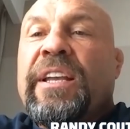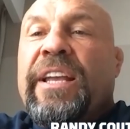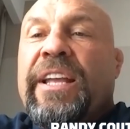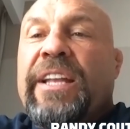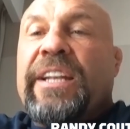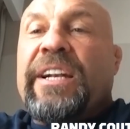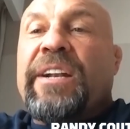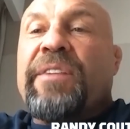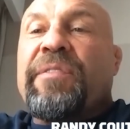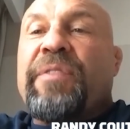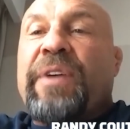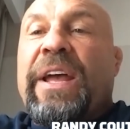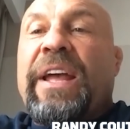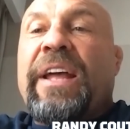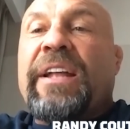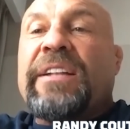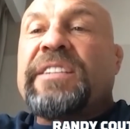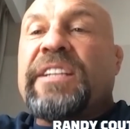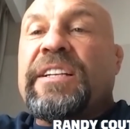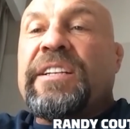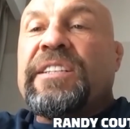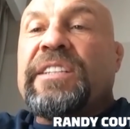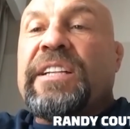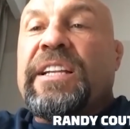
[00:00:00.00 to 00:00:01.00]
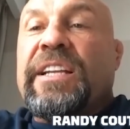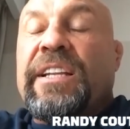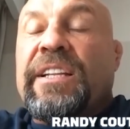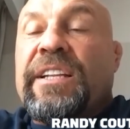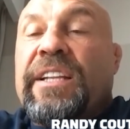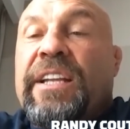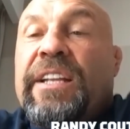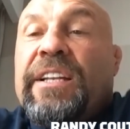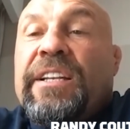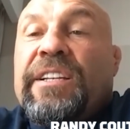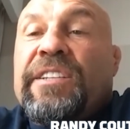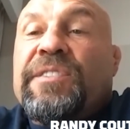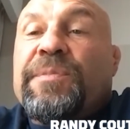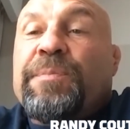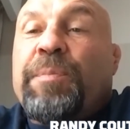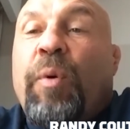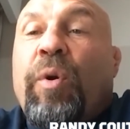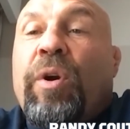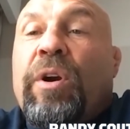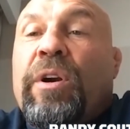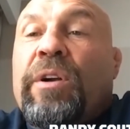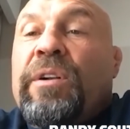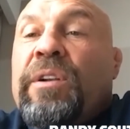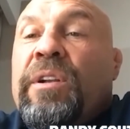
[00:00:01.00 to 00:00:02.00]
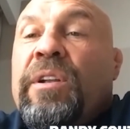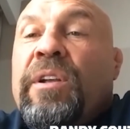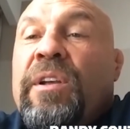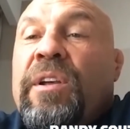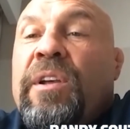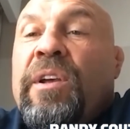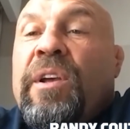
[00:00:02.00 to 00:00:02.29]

in an event in in, in a sport